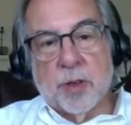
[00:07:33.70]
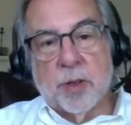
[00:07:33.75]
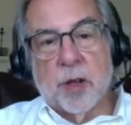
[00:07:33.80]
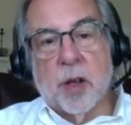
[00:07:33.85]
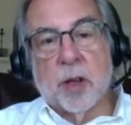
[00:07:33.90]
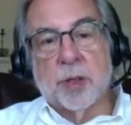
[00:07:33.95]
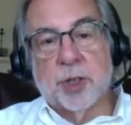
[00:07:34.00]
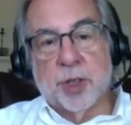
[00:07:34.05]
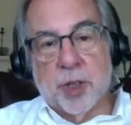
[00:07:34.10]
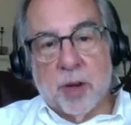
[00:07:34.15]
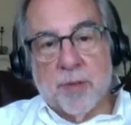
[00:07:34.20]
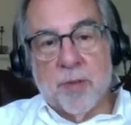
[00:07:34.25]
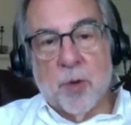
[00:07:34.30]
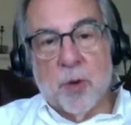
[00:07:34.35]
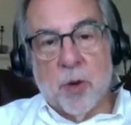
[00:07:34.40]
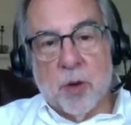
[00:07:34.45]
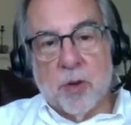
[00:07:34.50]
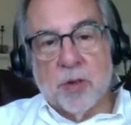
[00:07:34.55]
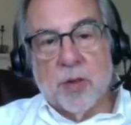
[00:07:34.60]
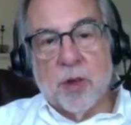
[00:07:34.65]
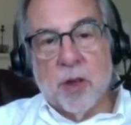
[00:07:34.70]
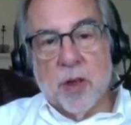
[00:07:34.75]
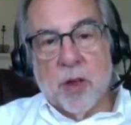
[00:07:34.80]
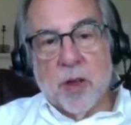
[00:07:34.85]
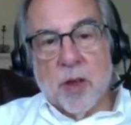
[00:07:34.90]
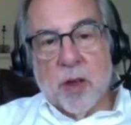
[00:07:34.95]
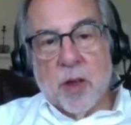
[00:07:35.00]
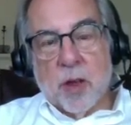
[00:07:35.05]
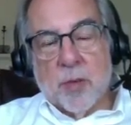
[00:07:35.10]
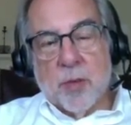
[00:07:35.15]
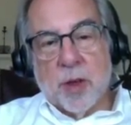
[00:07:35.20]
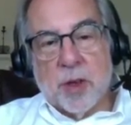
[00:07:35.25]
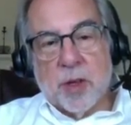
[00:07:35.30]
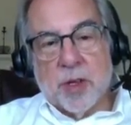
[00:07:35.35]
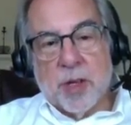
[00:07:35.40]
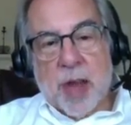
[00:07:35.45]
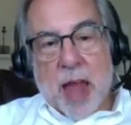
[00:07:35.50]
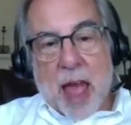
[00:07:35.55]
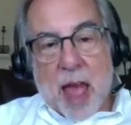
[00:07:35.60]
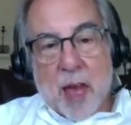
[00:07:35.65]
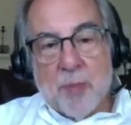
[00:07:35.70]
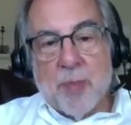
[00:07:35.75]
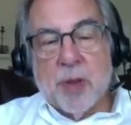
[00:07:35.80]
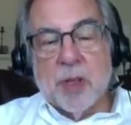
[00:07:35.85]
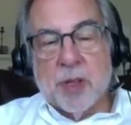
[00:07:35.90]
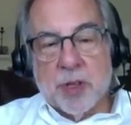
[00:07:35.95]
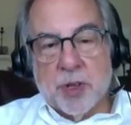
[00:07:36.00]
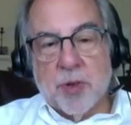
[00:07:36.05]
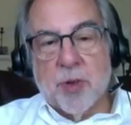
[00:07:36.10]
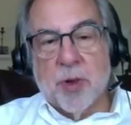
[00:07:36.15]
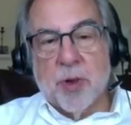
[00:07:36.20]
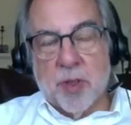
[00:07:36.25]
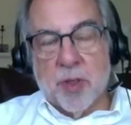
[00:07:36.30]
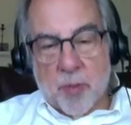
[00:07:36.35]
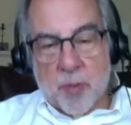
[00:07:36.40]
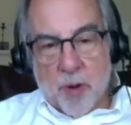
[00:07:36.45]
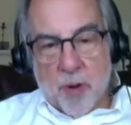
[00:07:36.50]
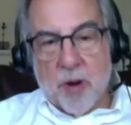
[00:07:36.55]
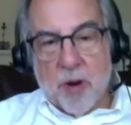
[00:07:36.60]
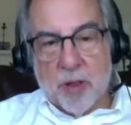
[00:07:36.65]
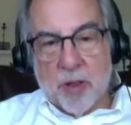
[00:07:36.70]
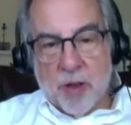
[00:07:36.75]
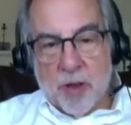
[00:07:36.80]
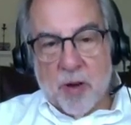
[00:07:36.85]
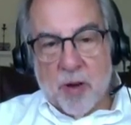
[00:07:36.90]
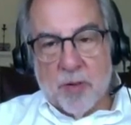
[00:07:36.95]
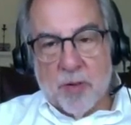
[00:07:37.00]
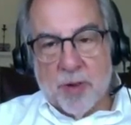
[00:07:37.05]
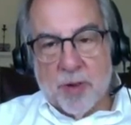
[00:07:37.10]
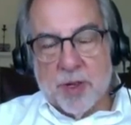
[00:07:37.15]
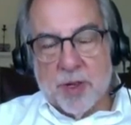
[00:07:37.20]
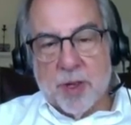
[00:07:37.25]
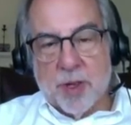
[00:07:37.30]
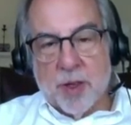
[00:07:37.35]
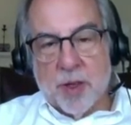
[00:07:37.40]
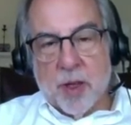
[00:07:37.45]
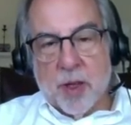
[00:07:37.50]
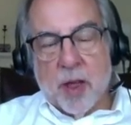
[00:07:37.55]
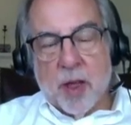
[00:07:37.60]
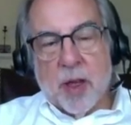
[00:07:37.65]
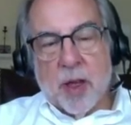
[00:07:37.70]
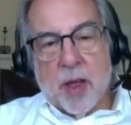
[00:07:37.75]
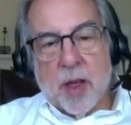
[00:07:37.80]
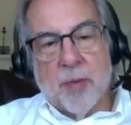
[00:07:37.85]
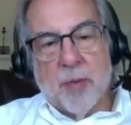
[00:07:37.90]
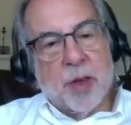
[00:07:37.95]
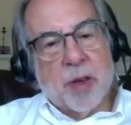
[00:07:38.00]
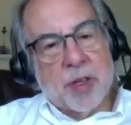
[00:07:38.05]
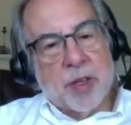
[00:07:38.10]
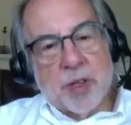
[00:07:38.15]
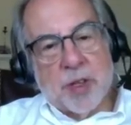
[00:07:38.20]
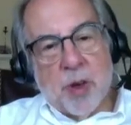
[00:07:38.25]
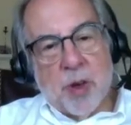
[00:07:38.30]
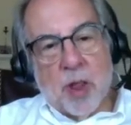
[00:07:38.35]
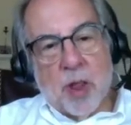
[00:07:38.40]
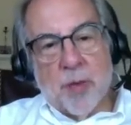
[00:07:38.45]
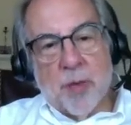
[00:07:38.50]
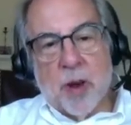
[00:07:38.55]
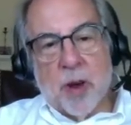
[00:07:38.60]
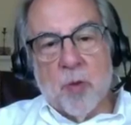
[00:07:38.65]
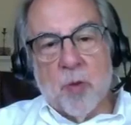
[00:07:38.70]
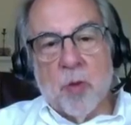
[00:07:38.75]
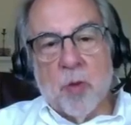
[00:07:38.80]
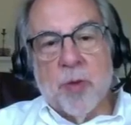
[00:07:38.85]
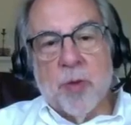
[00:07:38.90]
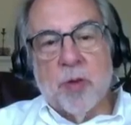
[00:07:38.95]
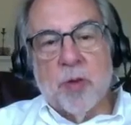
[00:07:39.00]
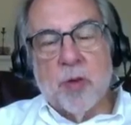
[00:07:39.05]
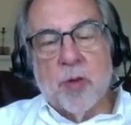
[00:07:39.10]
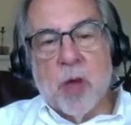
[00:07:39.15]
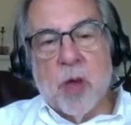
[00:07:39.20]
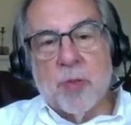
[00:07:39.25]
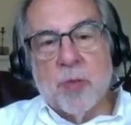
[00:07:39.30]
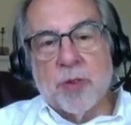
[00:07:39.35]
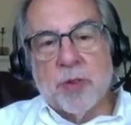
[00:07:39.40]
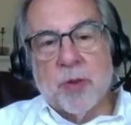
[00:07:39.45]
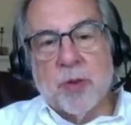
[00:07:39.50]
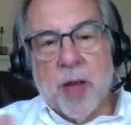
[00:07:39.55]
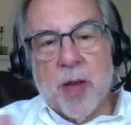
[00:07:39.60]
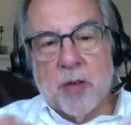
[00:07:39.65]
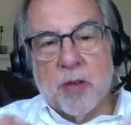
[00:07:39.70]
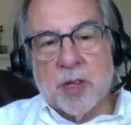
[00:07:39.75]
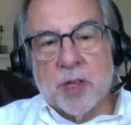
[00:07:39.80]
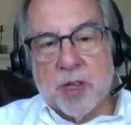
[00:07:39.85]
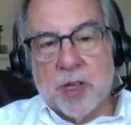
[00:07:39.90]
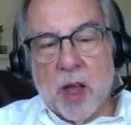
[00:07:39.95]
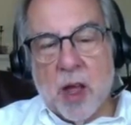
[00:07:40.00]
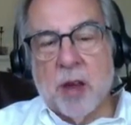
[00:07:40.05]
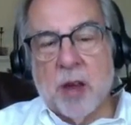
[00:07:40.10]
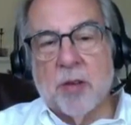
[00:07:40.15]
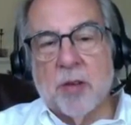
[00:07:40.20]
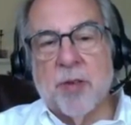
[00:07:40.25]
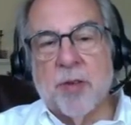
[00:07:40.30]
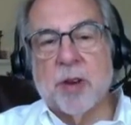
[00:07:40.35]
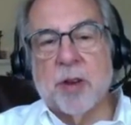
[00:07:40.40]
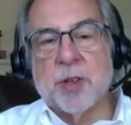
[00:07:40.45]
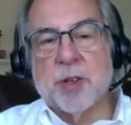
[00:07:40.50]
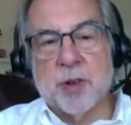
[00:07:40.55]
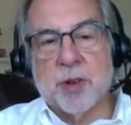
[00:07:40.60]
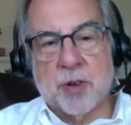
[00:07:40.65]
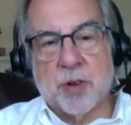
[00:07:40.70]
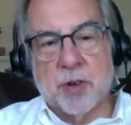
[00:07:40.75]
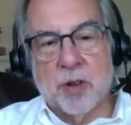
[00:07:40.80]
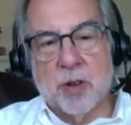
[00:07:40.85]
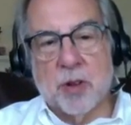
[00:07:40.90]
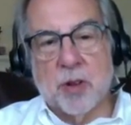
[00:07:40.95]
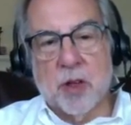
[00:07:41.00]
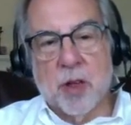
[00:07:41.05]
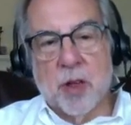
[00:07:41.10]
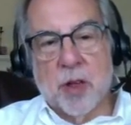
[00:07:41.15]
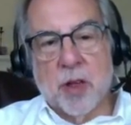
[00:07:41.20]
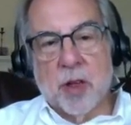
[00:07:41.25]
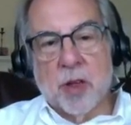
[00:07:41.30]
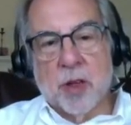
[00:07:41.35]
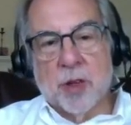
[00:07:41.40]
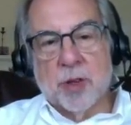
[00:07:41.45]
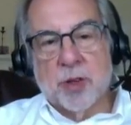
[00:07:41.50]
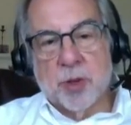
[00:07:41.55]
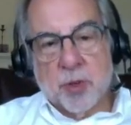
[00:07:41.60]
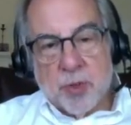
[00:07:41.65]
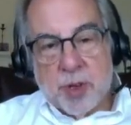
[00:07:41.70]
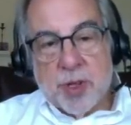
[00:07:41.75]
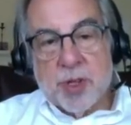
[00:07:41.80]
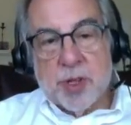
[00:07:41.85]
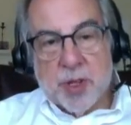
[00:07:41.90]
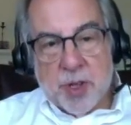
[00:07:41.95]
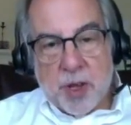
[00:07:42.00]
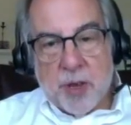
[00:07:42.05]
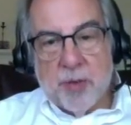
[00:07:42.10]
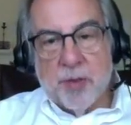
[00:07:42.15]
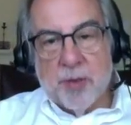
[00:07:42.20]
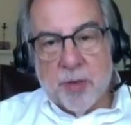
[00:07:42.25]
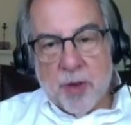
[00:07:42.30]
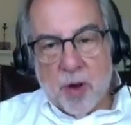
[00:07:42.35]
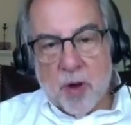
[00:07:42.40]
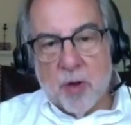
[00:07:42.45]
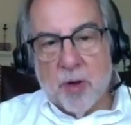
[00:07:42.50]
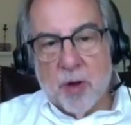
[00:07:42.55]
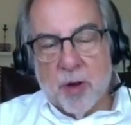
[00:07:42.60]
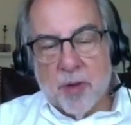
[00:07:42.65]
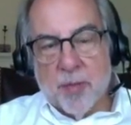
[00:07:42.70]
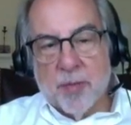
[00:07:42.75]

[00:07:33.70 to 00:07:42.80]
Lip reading: Shavuot, because it happens during the barley harvest, and because it's all about a woman who comes from outside of our circle to receive Torah.